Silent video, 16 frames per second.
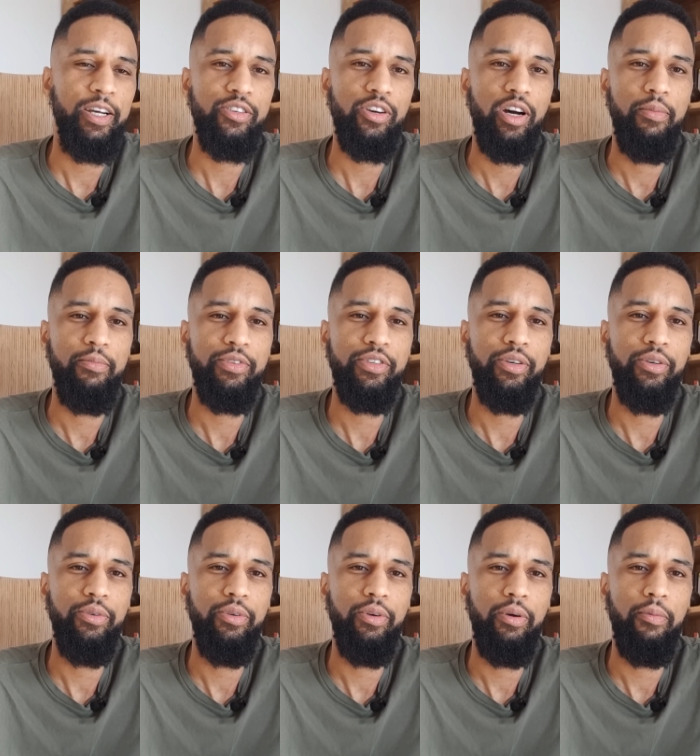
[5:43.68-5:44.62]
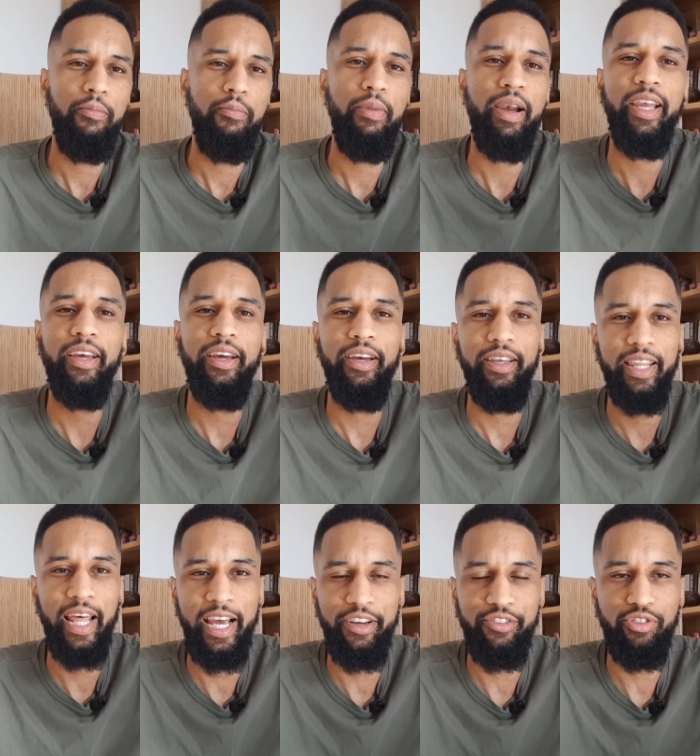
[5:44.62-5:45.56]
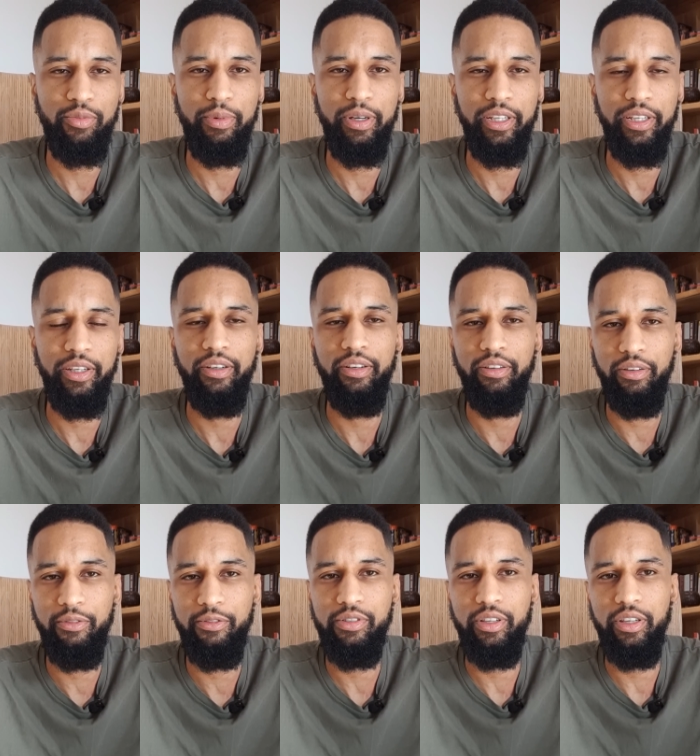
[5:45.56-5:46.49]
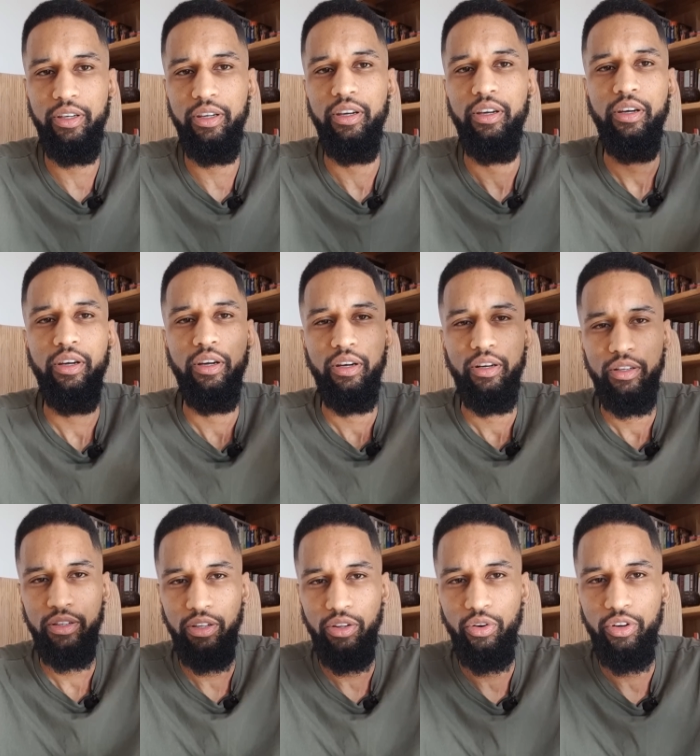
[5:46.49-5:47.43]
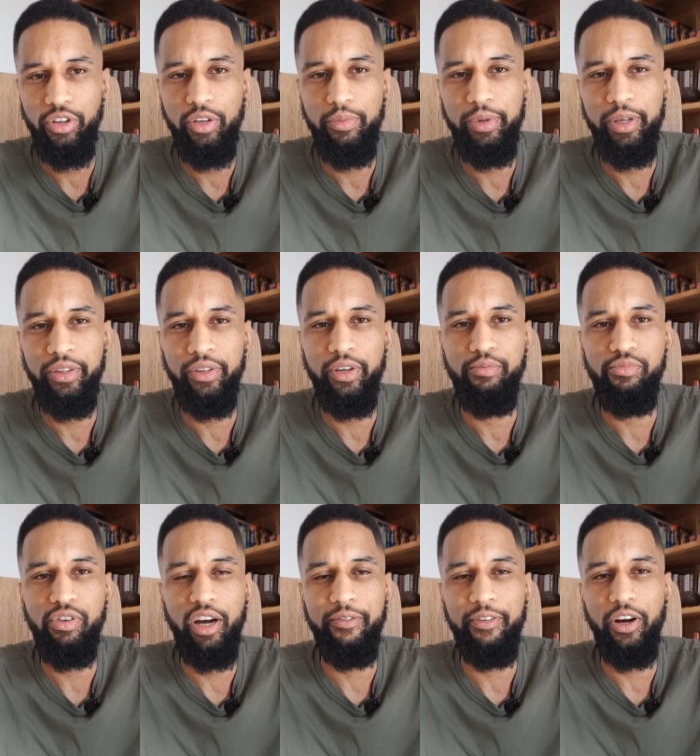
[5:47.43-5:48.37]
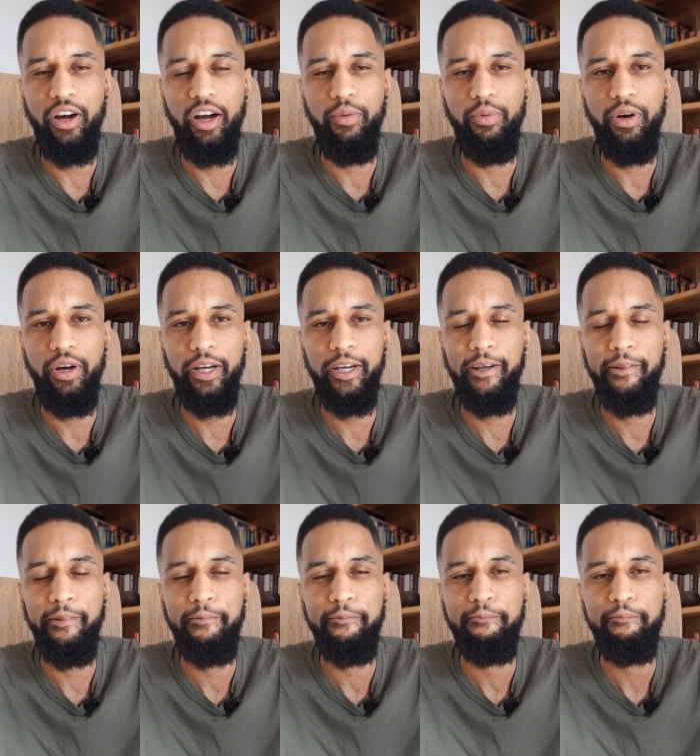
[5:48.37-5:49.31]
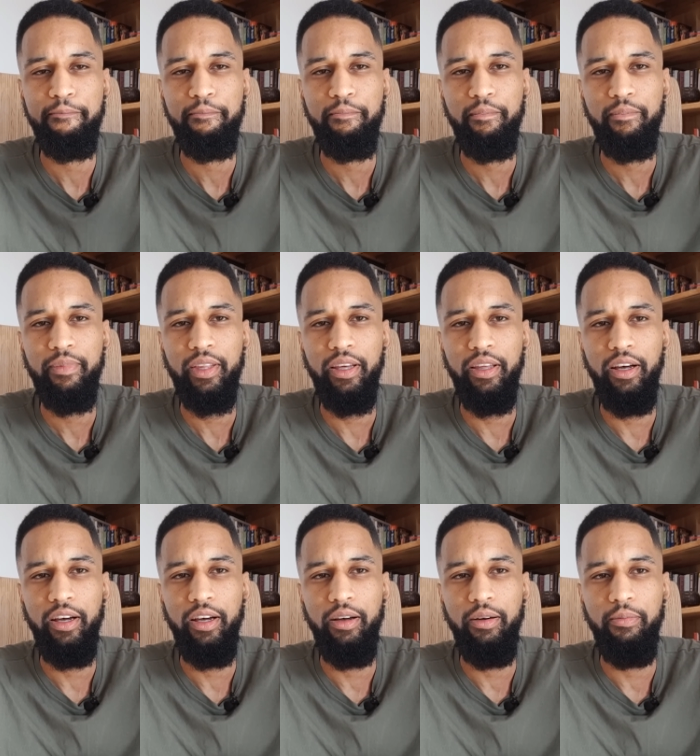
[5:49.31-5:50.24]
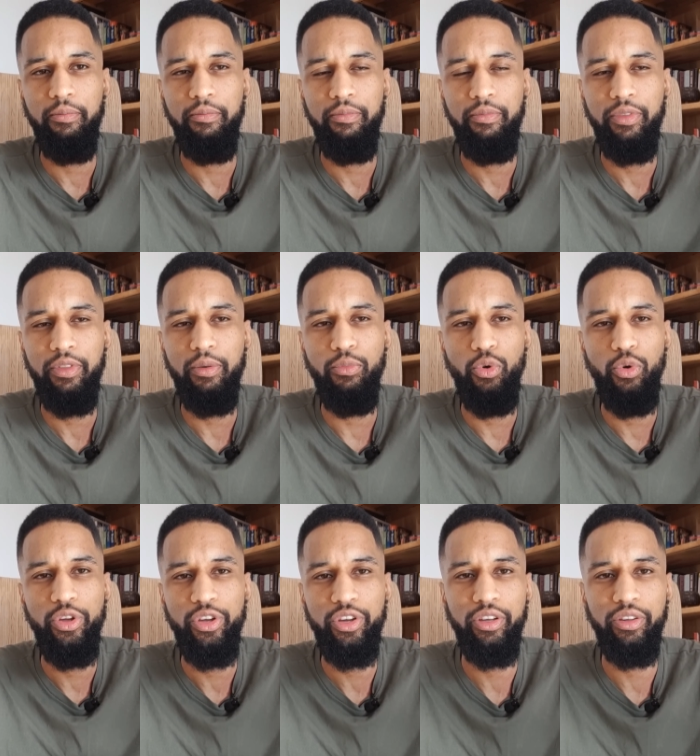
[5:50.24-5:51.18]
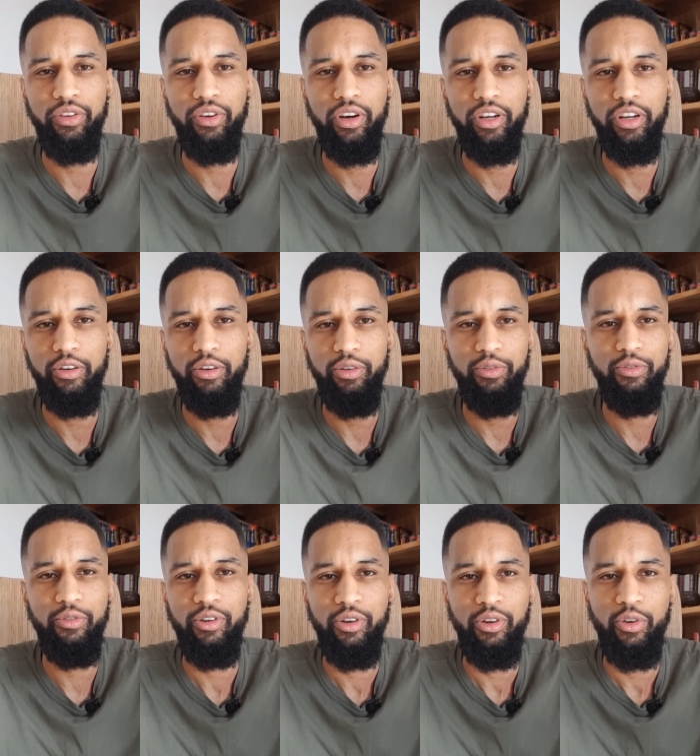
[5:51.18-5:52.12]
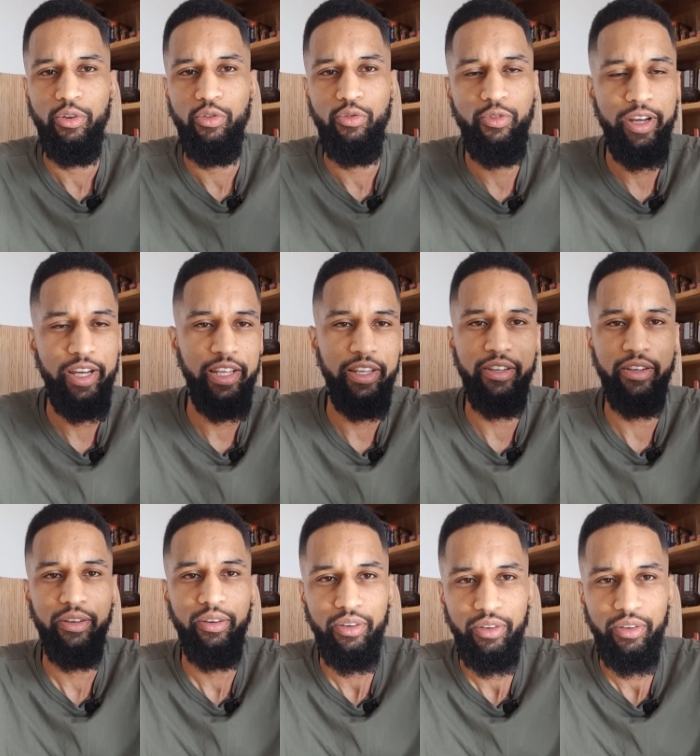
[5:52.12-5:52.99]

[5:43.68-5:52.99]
time to make that extra money. And obviously, the longer you've been doing private hire work, the more you can kind of read